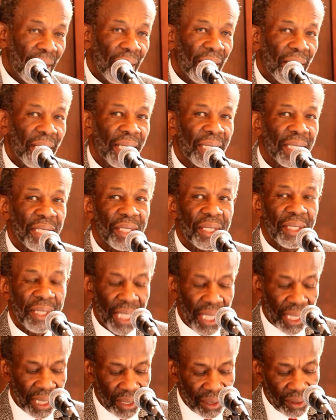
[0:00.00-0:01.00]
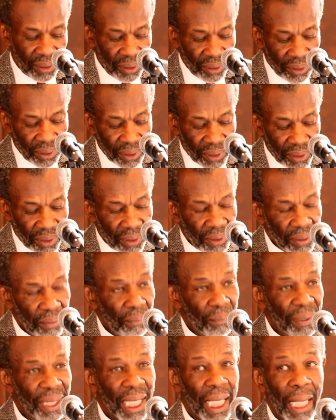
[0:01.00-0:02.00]
let us then
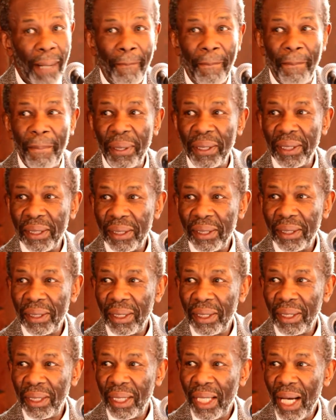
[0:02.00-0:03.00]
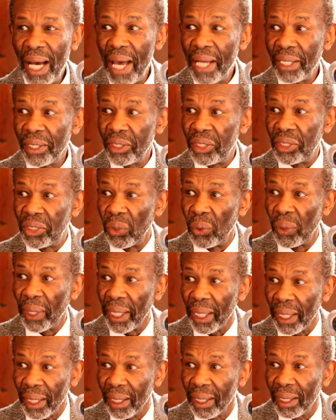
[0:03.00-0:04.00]
be up and
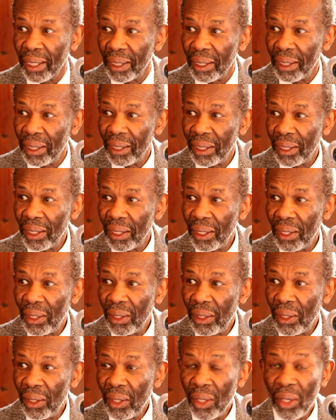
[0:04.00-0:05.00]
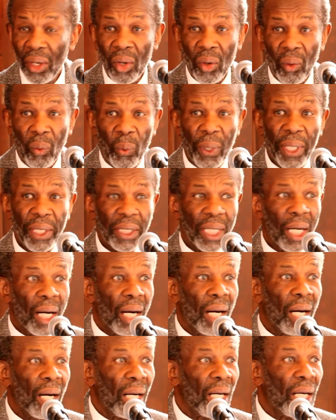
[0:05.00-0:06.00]
doing with a
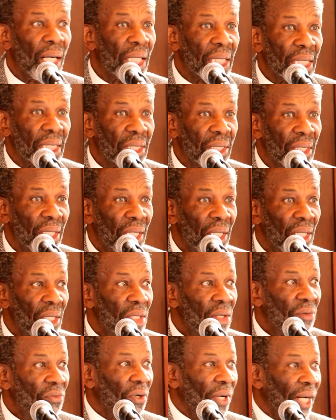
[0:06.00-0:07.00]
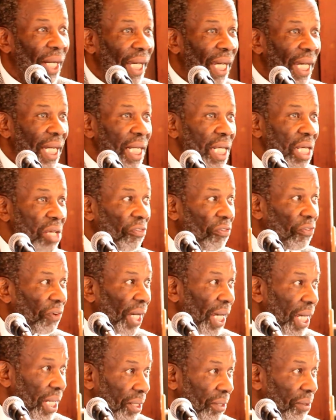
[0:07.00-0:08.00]
heart for any
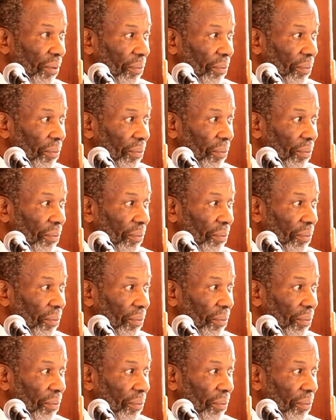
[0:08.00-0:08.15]
fate,